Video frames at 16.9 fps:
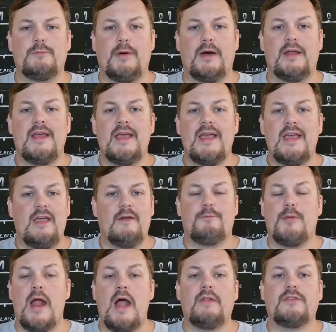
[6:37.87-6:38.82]
But
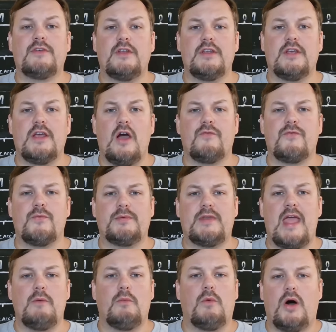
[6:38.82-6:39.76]
if Brown's good to go from
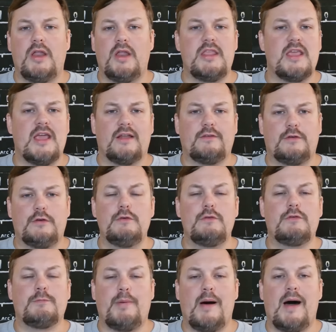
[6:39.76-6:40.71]
day one and you got two
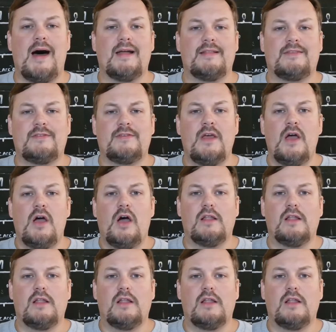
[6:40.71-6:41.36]
spots